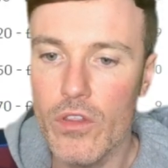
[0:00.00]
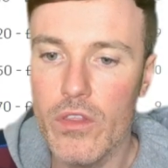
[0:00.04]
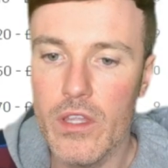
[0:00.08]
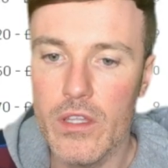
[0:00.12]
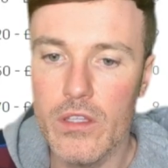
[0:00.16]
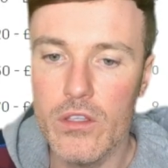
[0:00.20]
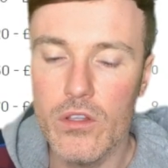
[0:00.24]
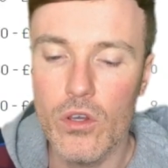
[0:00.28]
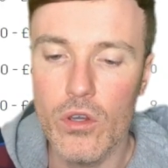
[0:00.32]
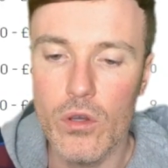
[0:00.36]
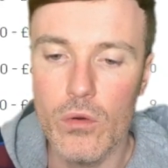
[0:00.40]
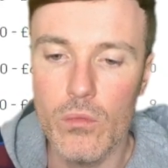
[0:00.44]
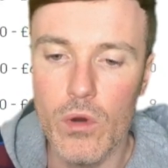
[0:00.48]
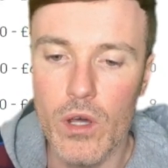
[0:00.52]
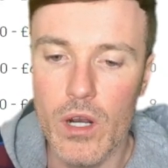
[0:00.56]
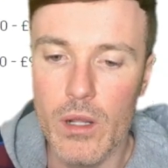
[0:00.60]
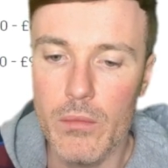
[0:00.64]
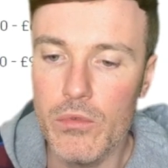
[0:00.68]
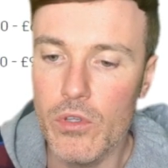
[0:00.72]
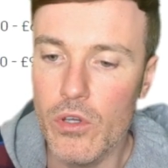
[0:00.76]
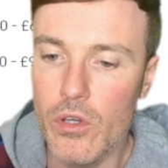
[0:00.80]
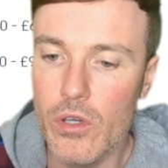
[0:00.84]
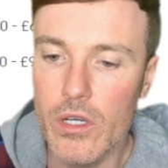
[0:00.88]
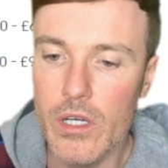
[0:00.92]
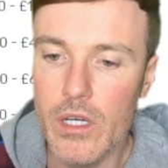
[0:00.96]
than doing what I'm
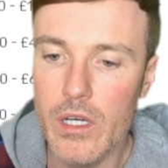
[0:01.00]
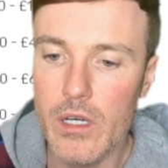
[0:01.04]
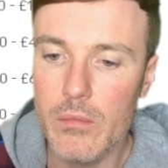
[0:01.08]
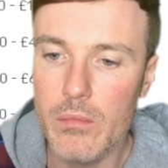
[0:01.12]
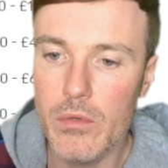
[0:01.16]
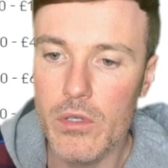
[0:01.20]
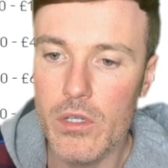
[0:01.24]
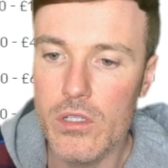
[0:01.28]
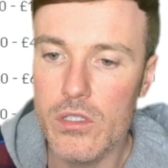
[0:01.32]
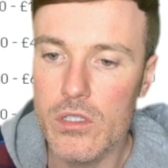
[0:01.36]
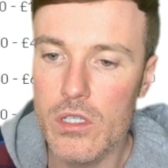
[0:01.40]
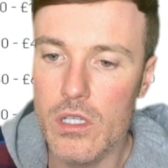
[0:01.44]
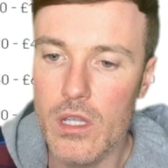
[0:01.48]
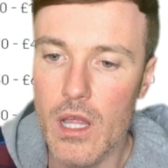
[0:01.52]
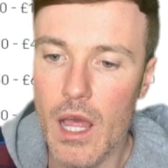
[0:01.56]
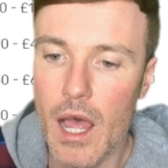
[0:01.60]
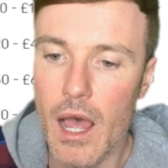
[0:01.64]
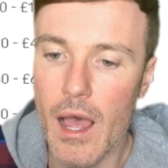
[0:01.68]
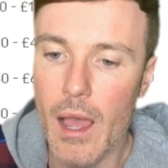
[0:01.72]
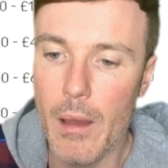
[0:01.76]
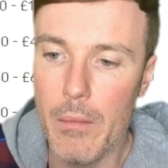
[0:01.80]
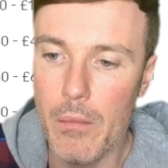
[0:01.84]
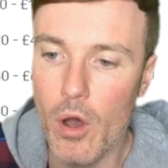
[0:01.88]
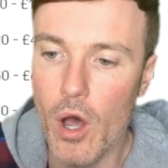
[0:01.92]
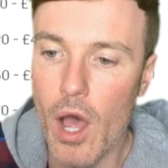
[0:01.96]
doing here because
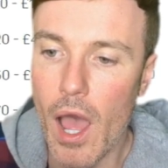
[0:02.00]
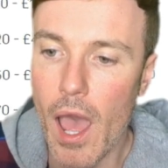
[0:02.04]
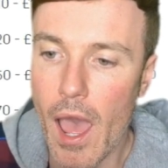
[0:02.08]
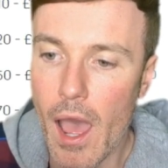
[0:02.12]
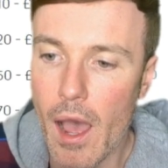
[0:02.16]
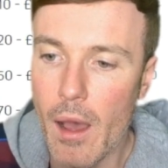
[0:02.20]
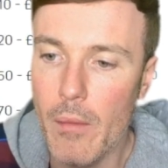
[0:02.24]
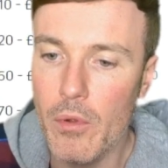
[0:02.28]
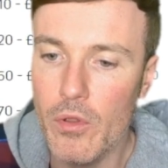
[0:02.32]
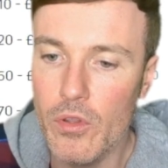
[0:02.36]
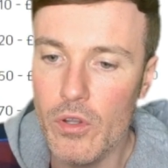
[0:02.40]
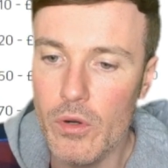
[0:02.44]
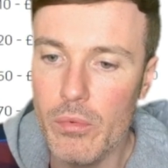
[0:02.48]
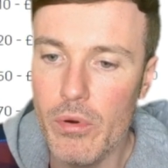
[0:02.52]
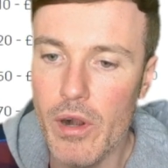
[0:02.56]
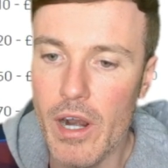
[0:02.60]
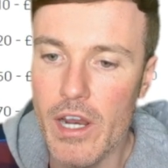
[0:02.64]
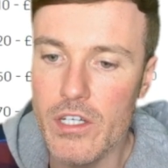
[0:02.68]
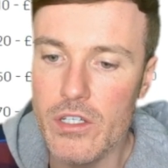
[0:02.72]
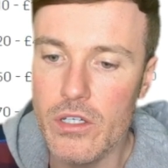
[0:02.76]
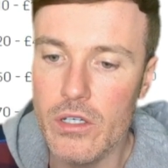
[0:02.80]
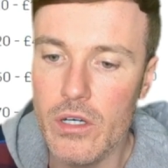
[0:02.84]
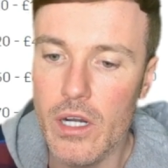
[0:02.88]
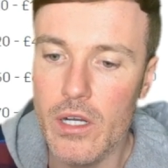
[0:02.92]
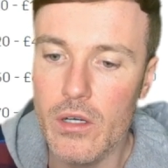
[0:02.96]
I am under
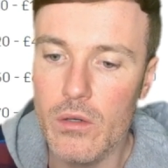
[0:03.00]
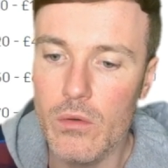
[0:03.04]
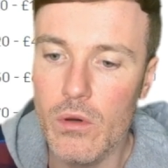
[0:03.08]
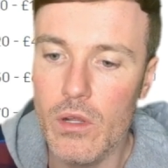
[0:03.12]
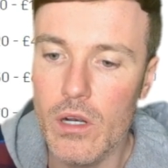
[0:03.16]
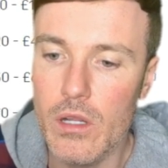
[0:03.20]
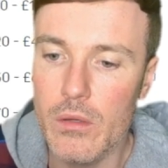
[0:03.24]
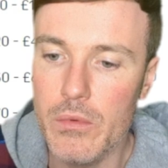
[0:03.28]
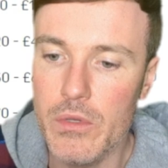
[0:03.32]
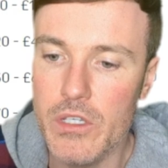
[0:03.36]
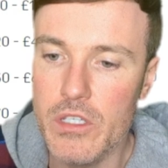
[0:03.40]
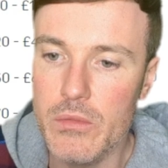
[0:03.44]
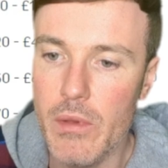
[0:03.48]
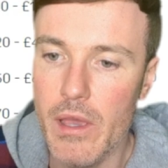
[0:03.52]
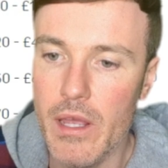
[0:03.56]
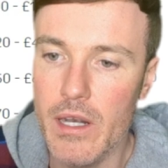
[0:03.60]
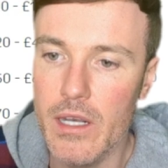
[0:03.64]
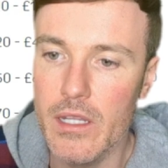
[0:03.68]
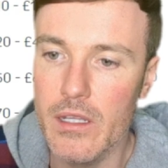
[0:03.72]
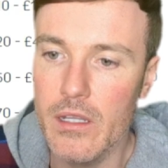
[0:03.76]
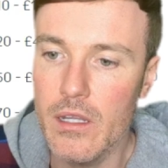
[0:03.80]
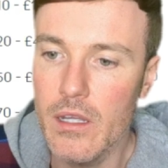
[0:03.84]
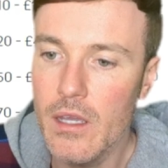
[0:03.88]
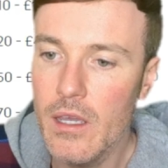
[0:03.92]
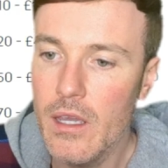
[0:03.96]
pressure. I don't want to be
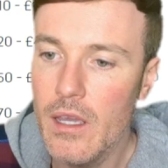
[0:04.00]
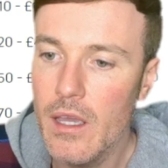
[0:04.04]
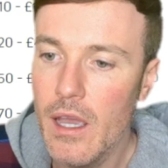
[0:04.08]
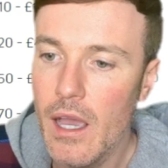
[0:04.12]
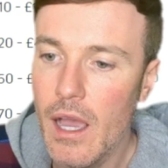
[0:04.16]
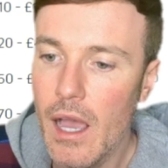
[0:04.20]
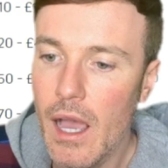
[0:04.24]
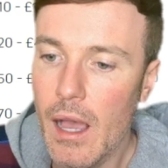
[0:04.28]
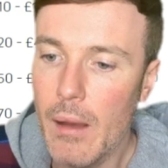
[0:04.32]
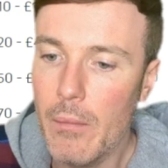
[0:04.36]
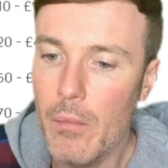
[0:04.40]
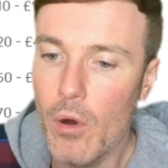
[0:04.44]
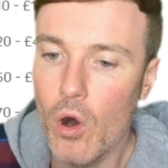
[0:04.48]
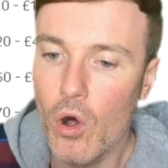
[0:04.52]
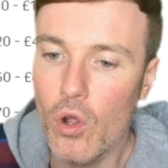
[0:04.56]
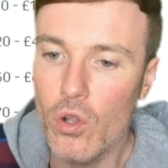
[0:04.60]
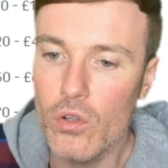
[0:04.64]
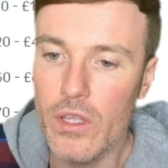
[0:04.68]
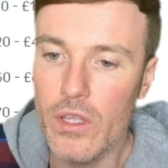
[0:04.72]
spending all